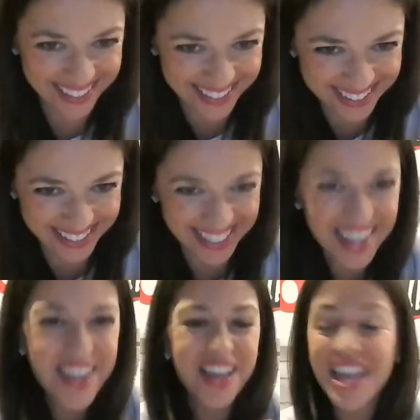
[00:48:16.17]

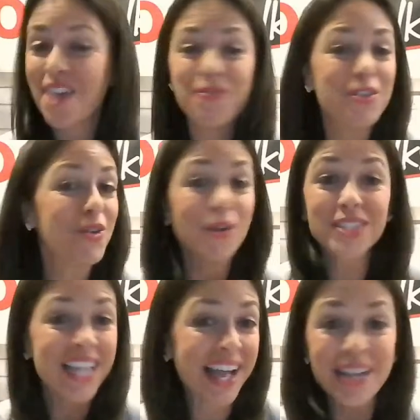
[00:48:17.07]
If you
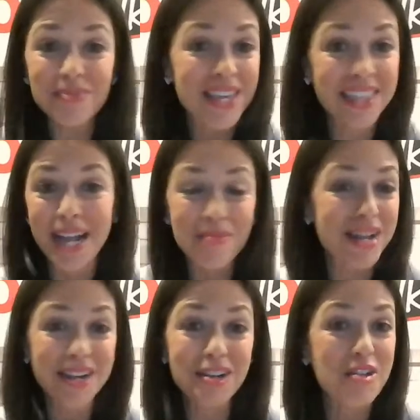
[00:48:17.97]
don't tag me, then I'm
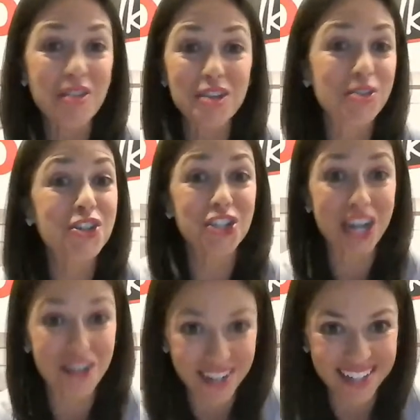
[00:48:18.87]
not going to know that you
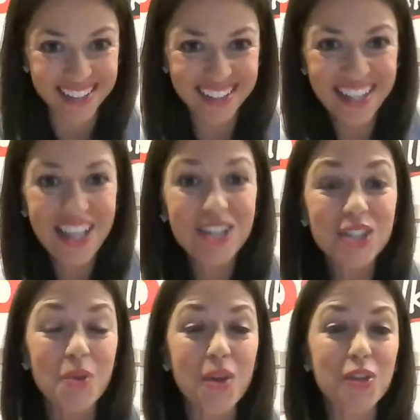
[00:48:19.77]
shared it.
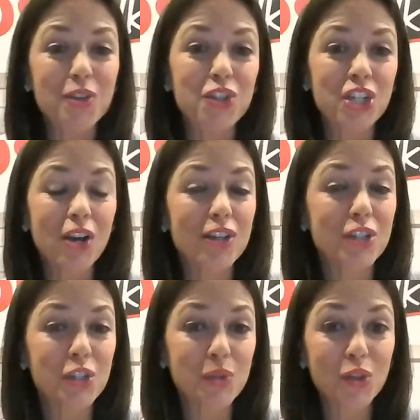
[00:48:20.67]
So whether you share
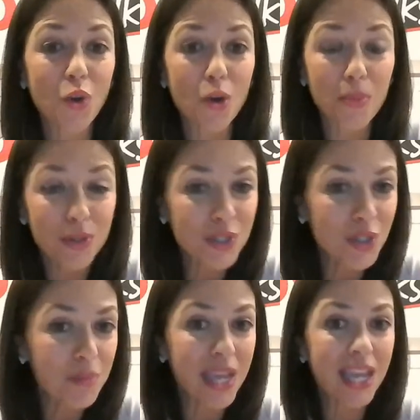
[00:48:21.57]
it to your
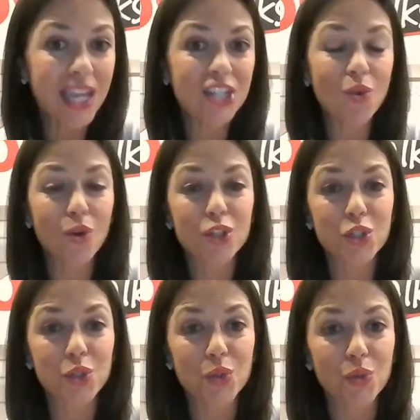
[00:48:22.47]
personal page or
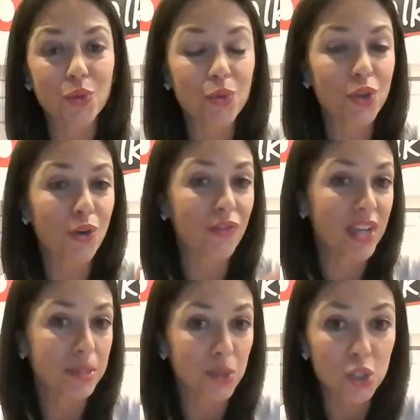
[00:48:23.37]
to your
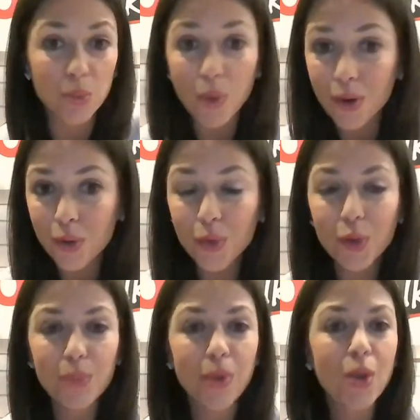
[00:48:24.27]
Facebook support
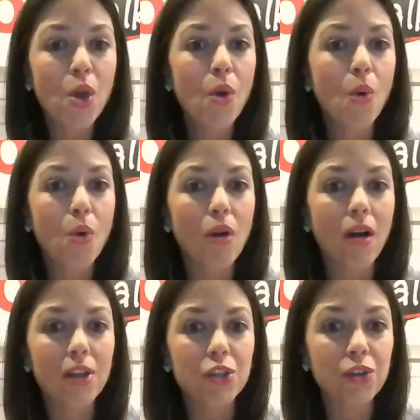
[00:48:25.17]
group or
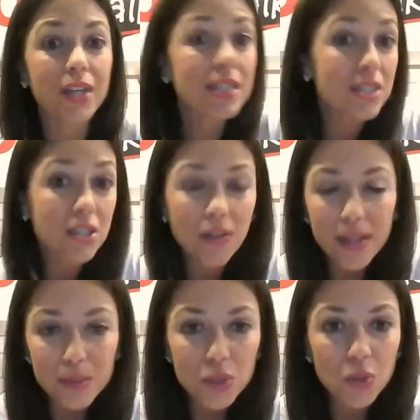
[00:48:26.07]
on your
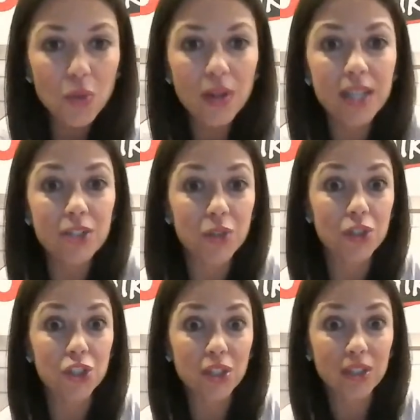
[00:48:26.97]
Instagram story, because you
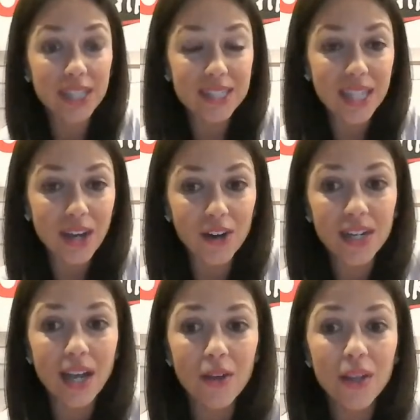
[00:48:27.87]
can share links
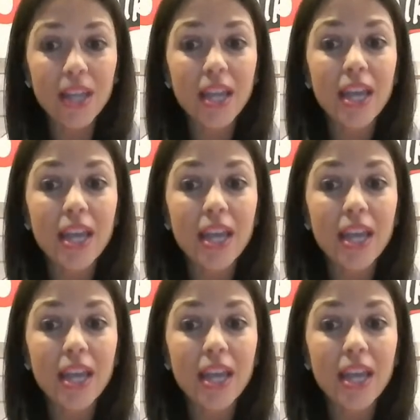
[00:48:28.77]
there now.